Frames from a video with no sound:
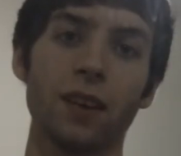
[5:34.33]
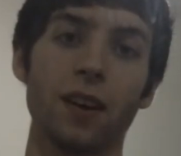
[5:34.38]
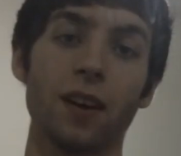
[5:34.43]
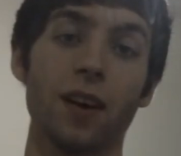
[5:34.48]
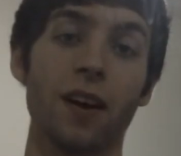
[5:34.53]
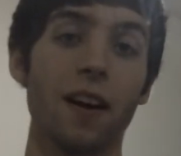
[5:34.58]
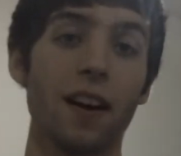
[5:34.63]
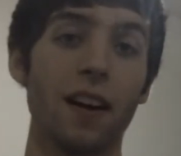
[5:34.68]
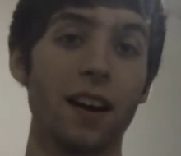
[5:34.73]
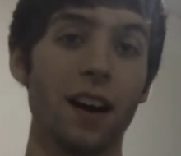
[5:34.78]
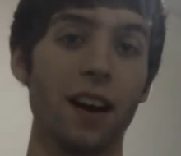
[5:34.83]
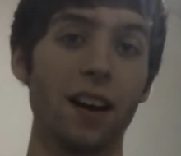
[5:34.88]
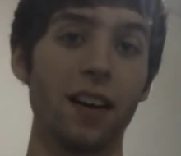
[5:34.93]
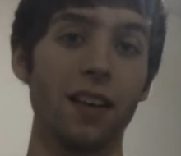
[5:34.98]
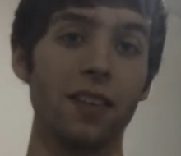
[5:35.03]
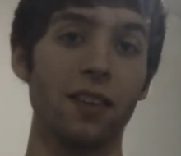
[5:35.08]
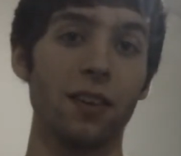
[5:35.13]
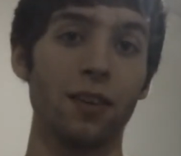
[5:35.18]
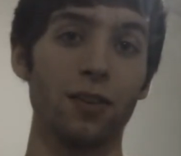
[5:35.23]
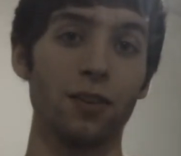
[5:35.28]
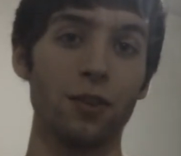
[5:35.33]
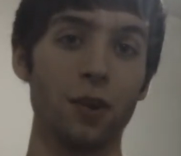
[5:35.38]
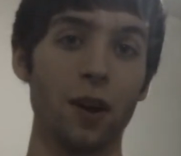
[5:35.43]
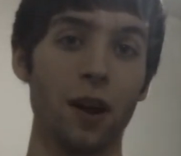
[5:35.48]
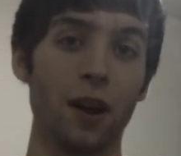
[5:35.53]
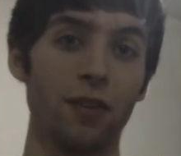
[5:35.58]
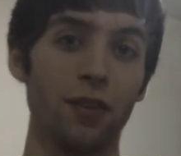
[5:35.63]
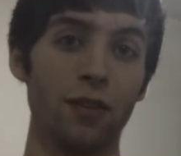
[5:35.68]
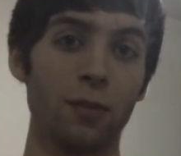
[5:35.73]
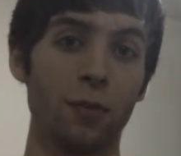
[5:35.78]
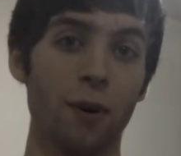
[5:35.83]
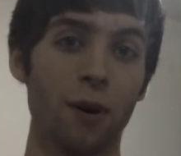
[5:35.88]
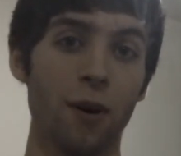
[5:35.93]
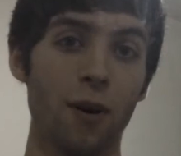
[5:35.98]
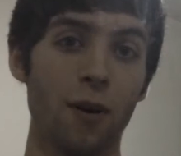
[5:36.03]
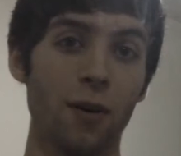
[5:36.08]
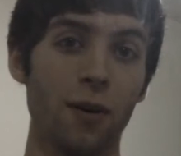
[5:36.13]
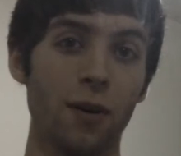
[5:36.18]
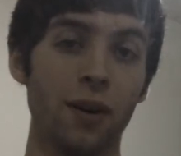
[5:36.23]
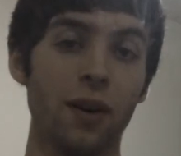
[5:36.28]
Alright, guys, I'll see you guys
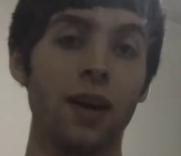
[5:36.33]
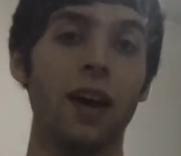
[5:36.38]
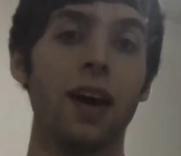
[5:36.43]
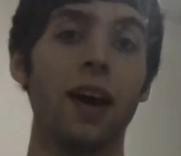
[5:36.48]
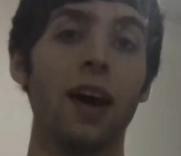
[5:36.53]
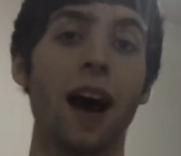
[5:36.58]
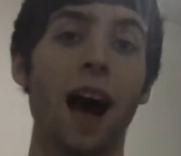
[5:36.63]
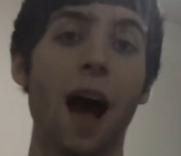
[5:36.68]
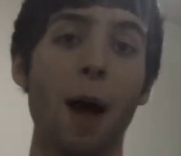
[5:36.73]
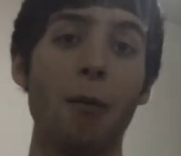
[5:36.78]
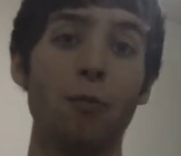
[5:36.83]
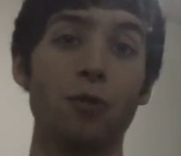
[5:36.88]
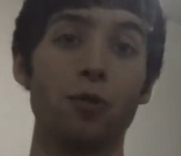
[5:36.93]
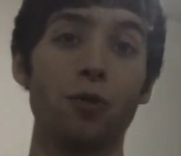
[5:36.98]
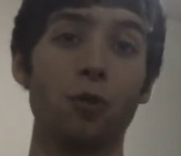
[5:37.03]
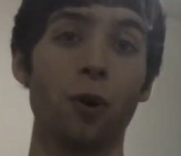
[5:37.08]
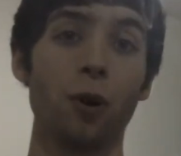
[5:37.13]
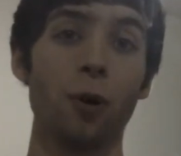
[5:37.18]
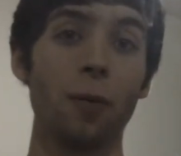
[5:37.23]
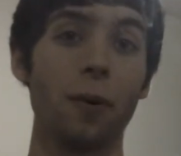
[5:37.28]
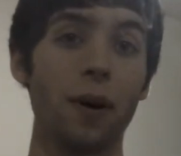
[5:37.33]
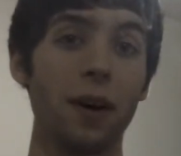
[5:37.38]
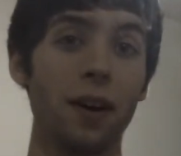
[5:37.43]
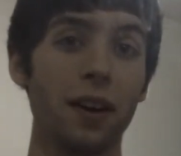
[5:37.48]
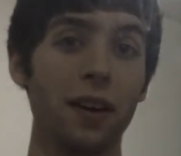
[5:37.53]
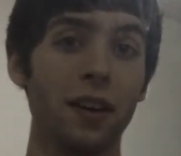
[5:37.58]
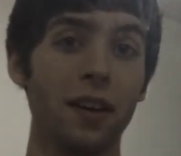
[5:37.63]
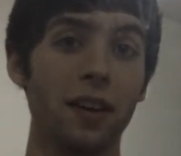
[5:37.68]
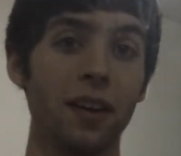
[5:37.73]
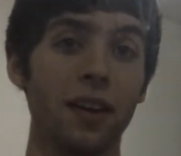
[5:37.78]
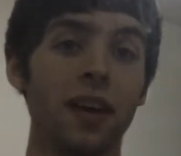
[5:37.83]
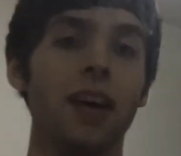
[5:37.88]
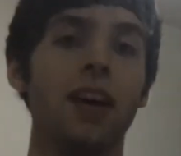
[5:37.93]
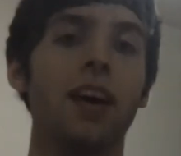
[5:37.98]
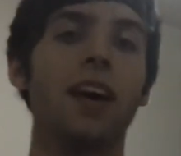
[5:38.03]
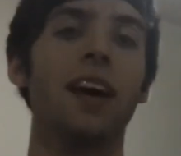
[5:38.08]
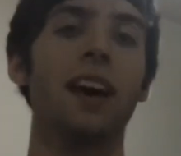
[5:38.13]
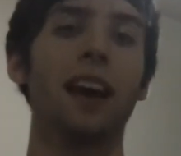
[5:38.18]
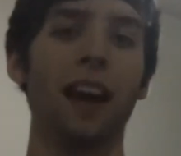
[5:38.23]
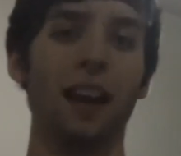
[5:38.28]
tomorrow. I'm Troy Button,
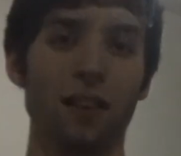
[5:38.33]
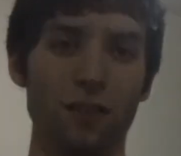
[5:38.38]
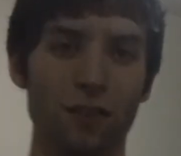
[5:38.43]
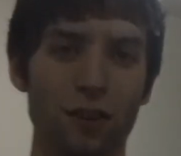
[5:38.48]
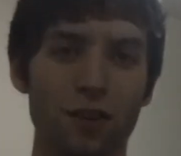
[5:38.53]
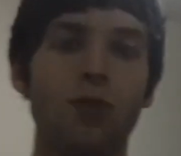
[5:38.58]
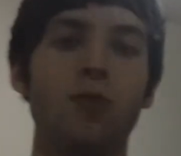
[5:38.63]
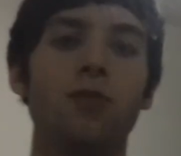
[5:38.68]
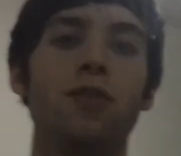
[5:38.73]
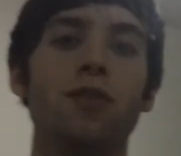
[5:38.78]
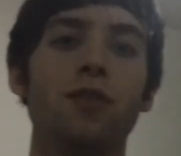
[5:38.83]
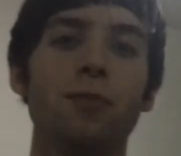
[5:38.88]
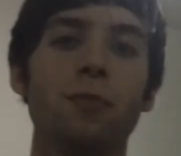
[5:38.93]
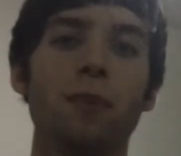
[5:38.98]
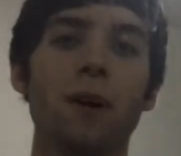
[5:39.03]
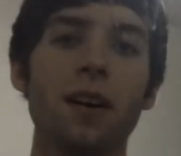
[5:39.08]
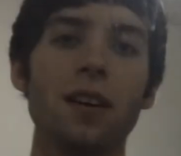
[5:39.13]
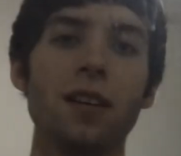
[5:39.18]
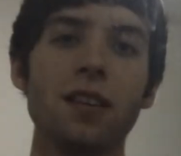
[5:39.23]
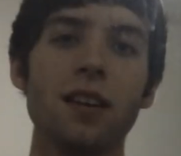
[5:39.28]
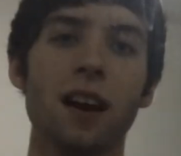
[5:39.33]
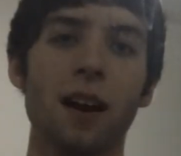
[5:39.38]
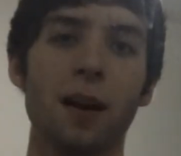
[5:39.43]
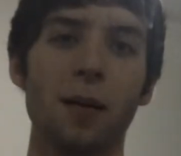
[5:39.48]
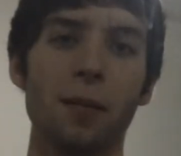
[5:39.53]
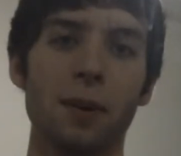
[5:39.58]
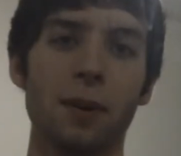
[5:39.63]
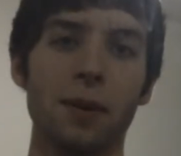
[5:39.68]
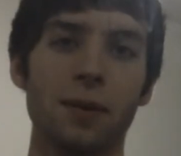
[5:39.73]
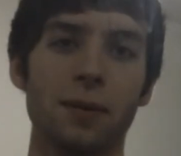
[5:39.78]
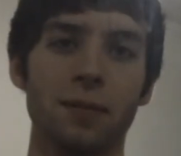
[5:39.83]
and you've just buttoned up.